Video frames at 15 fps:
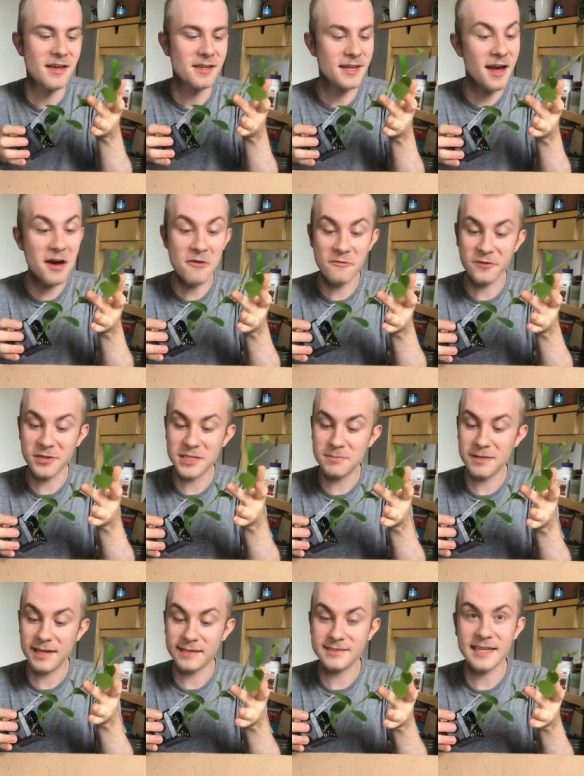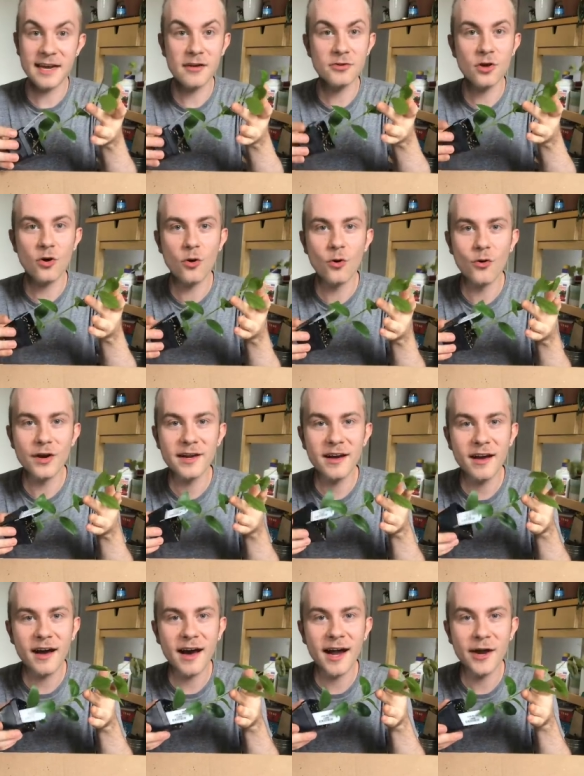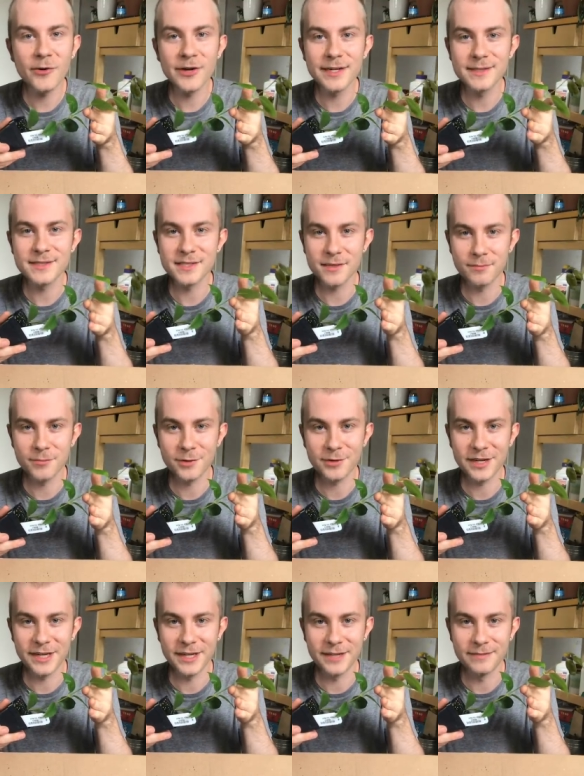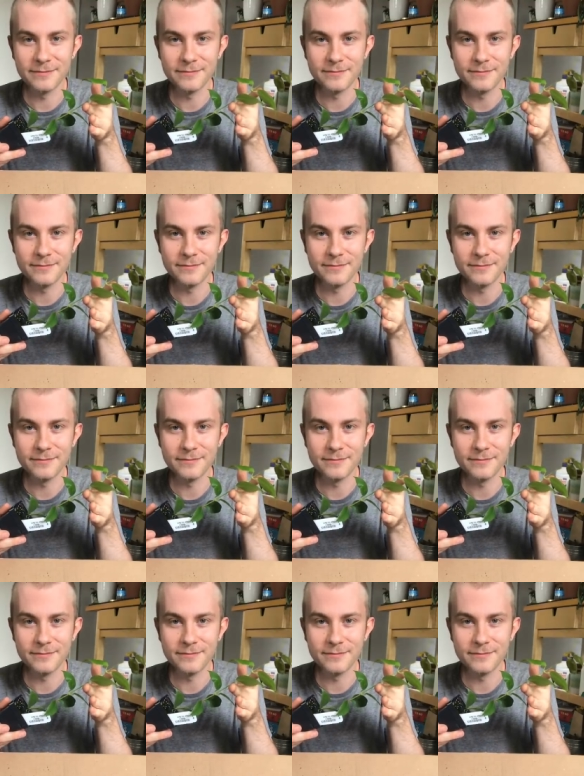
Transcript: yeah, first plant down, Hoya Iris Marie.